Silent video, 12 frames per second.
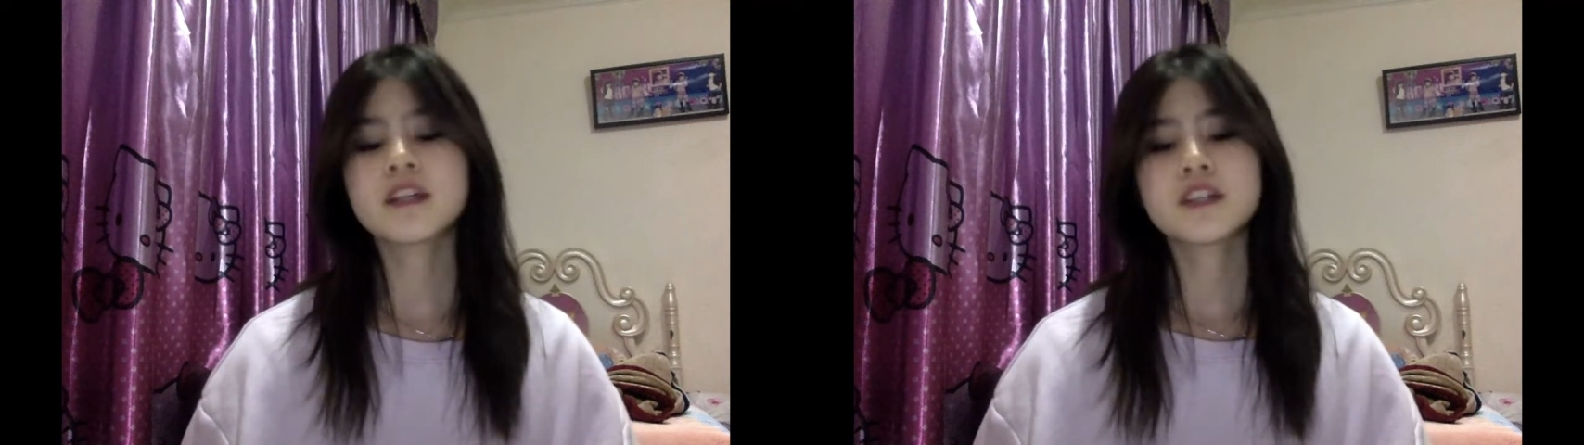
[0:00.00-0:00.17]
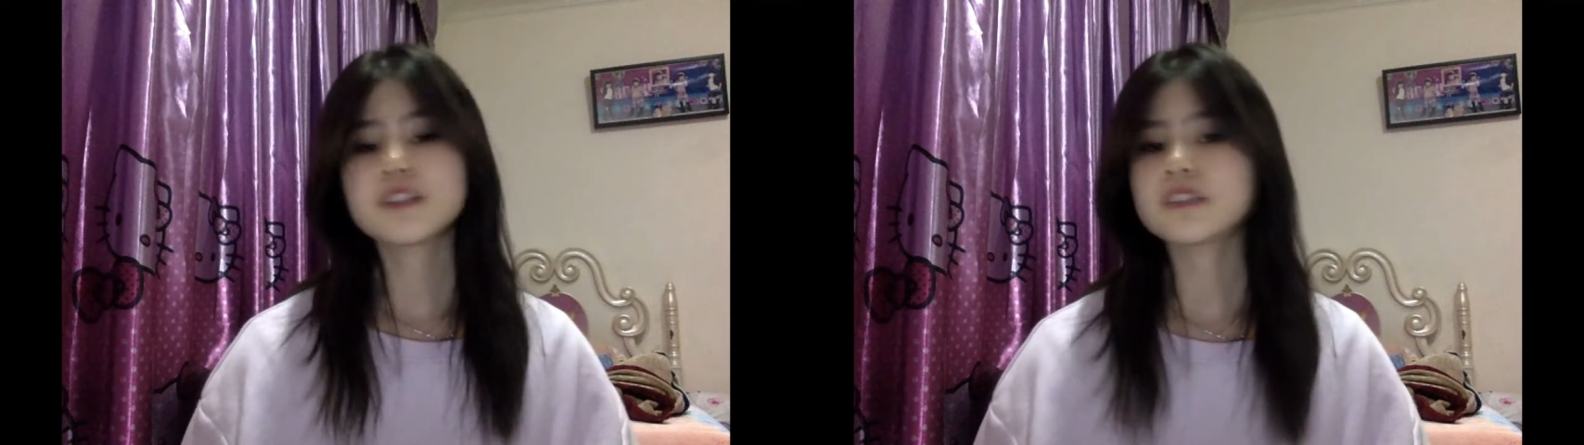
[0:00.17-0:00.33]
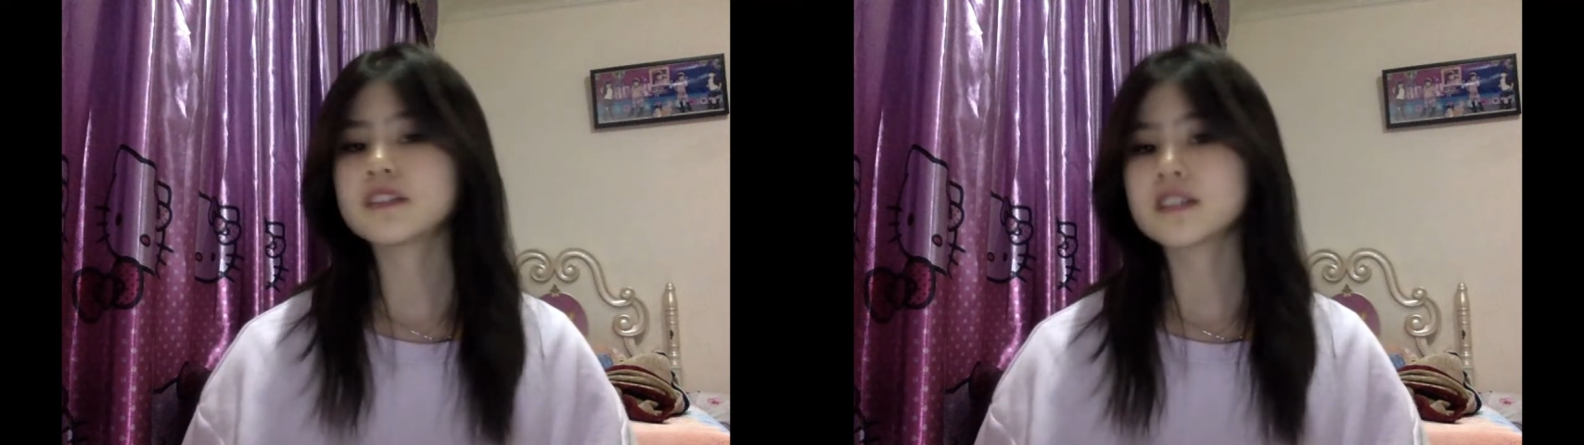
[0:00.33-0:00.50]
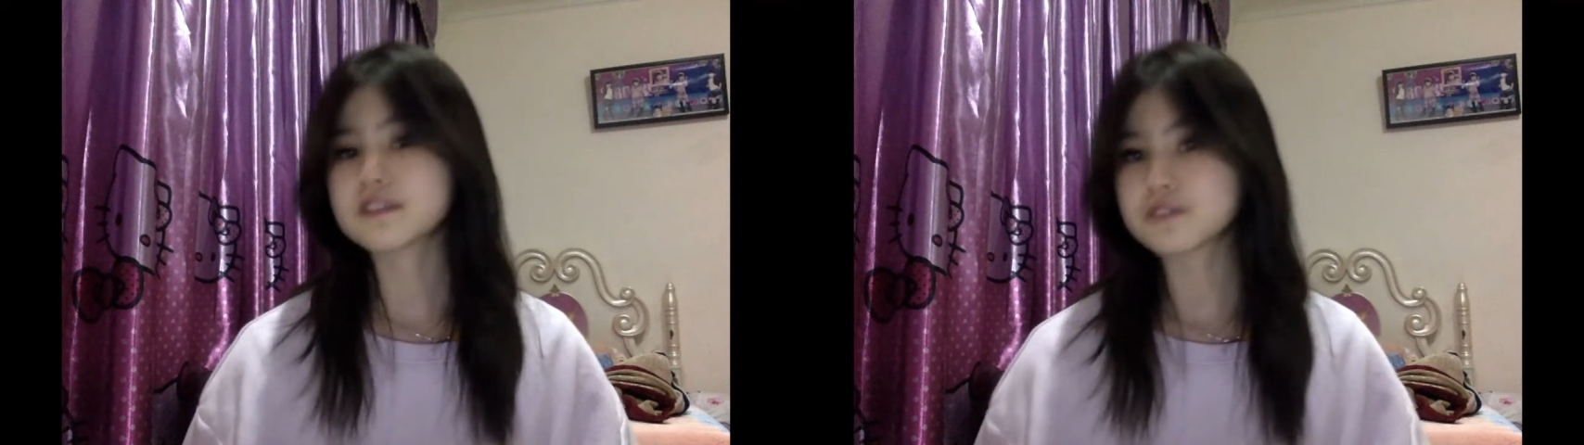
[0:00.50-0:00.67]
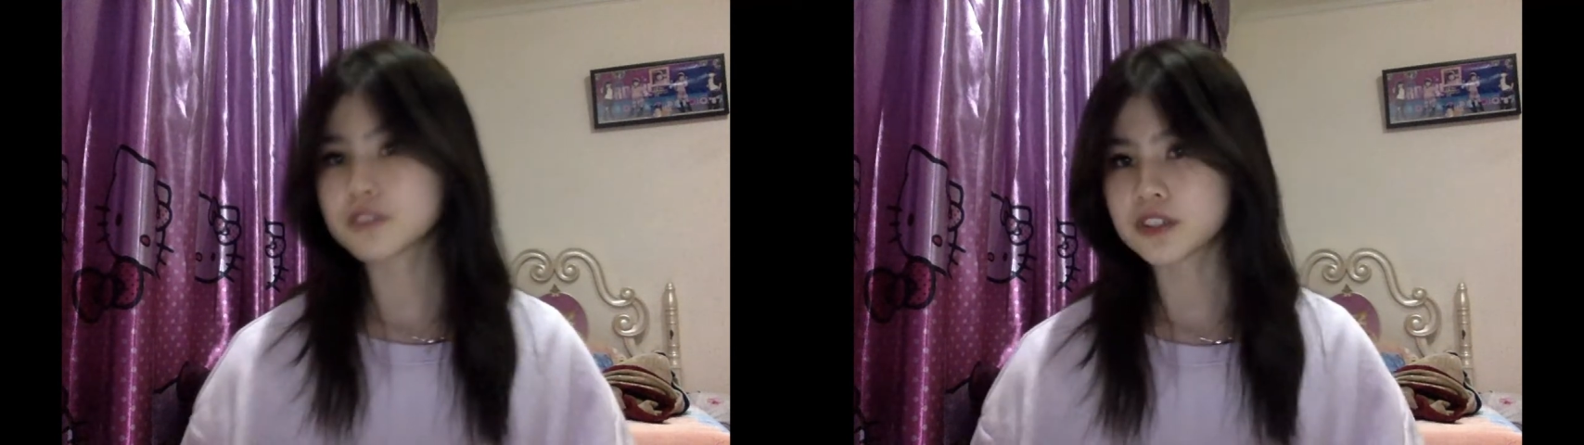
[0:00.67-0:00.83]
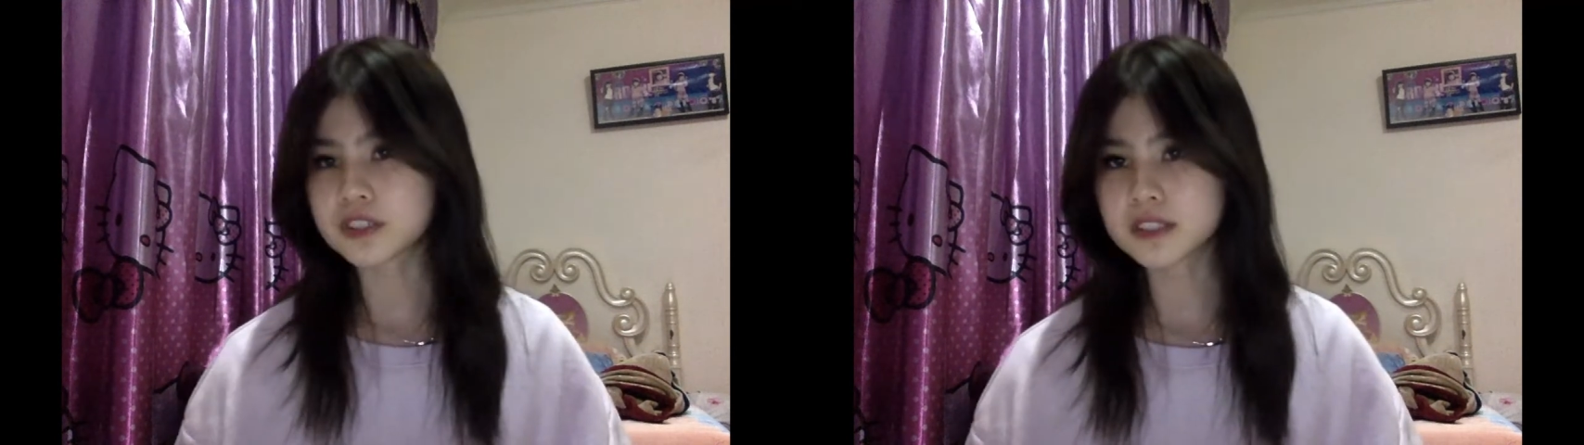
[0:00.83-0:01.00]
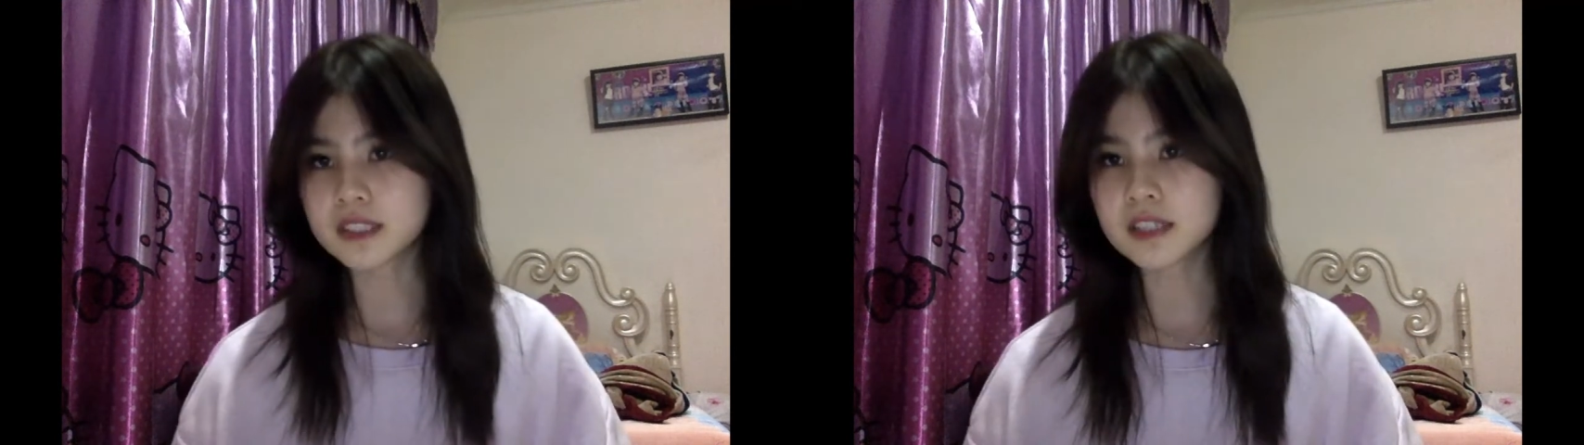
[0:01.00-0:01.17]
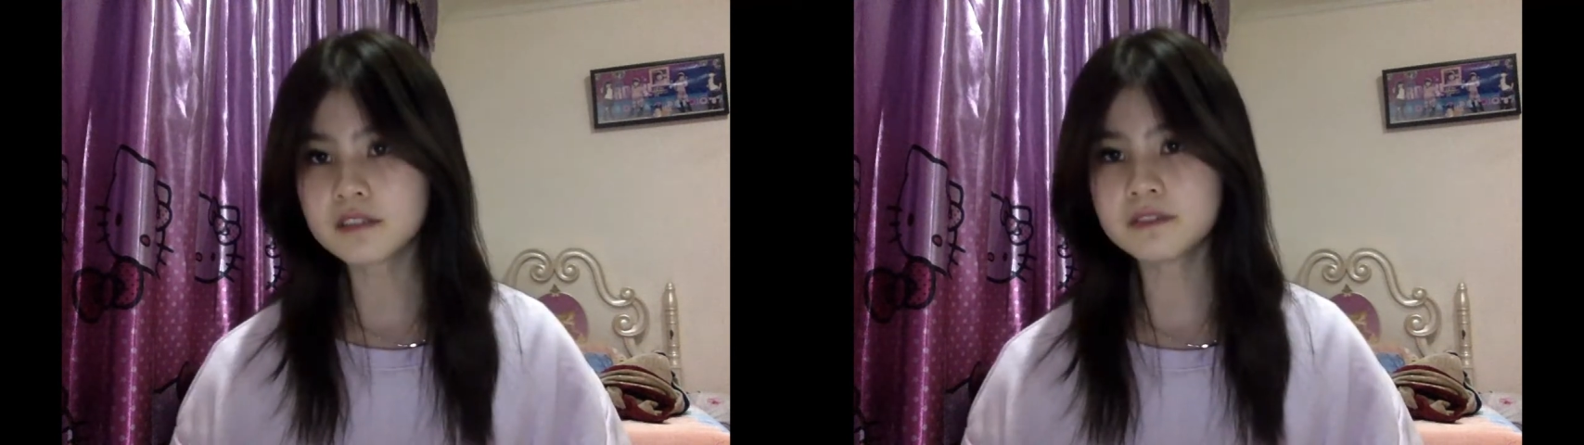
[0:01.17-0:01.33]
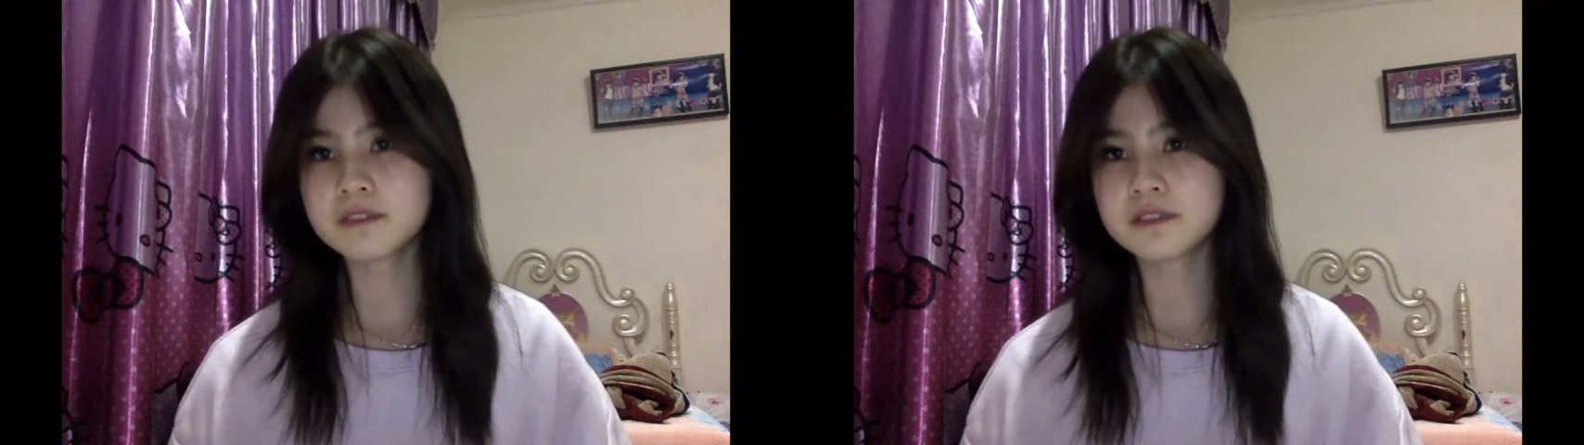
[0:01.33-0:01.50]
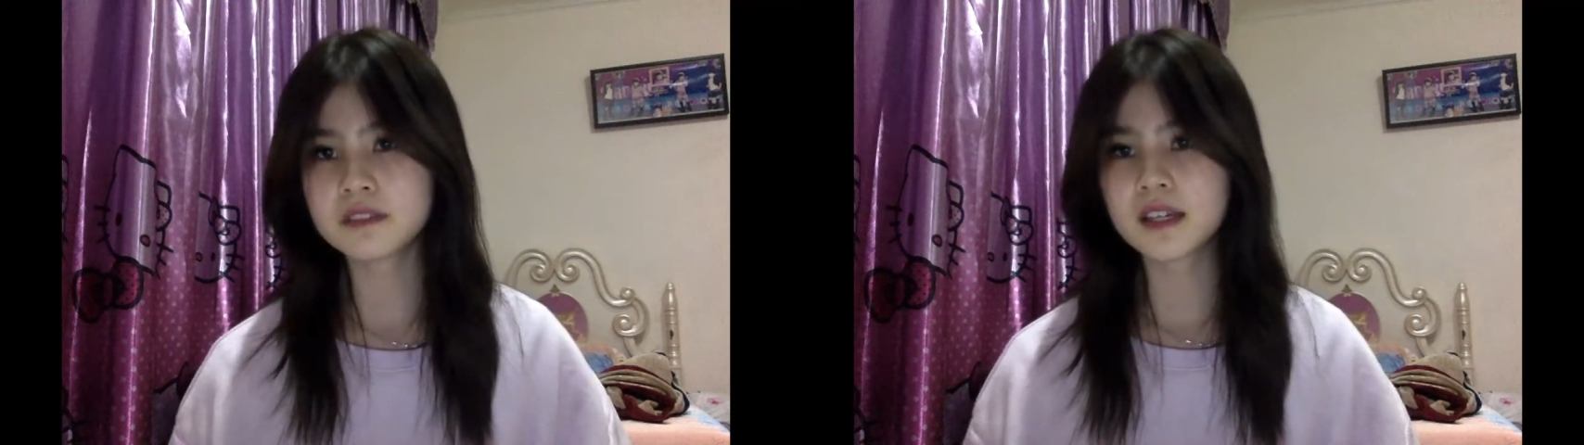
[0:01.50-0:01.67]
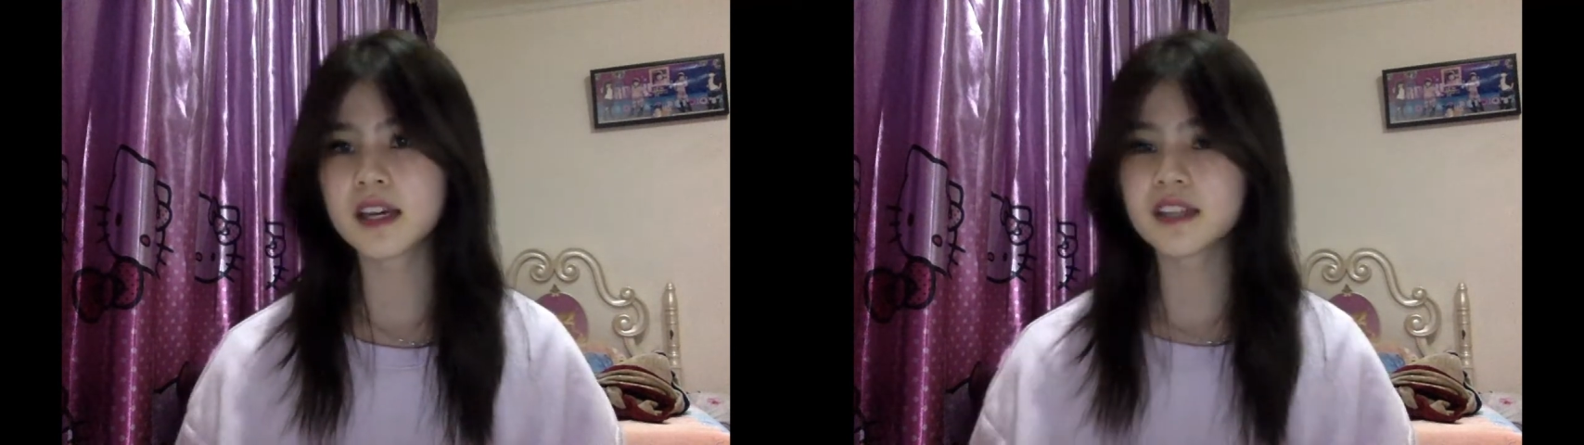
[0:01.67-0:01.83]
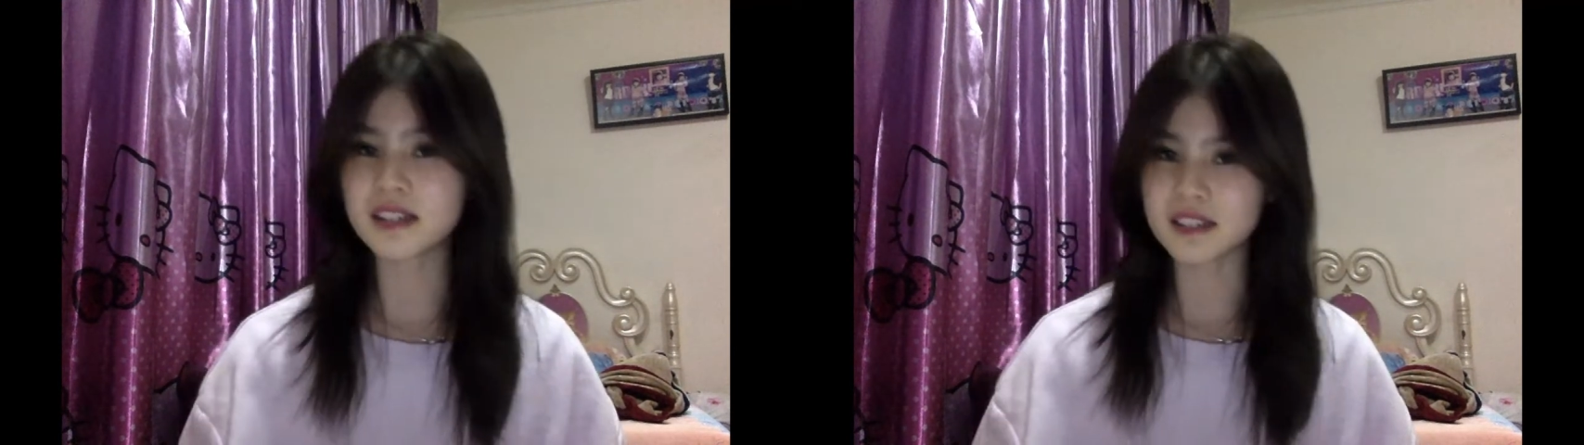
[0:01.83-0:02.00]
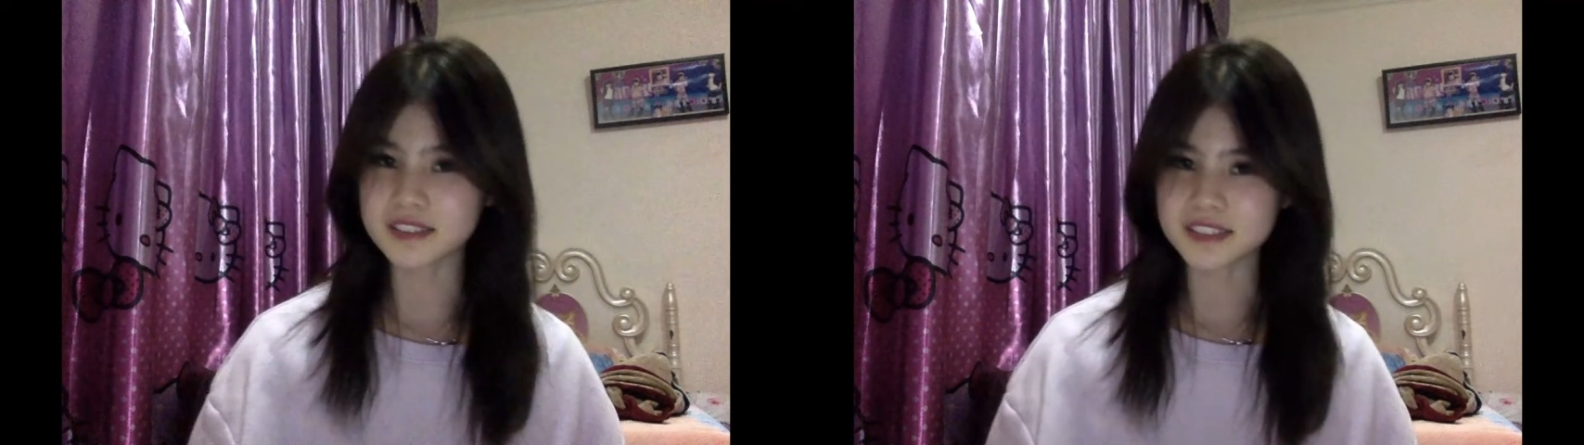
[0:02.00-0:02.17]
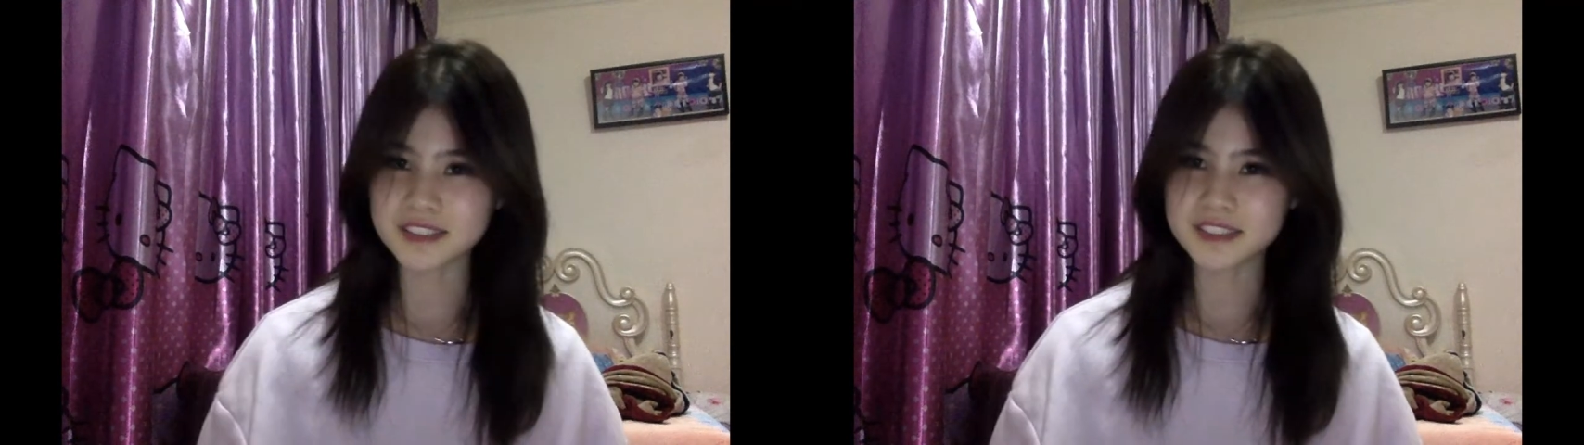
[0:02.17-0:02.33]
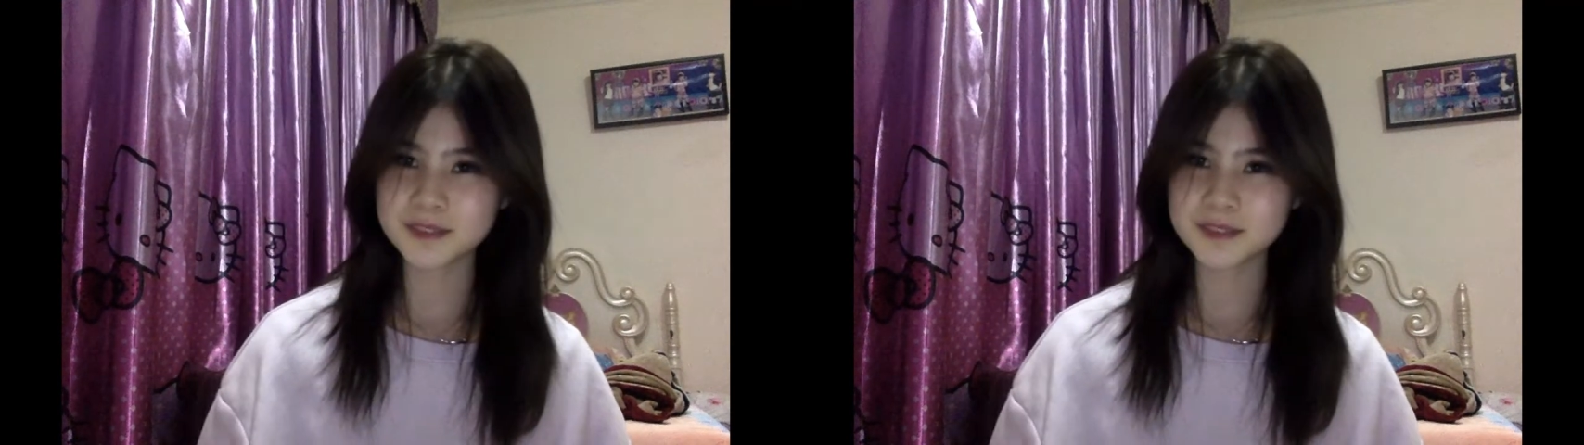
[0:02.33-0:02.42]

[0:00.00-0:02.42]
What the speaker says: you'll give to yourself and others.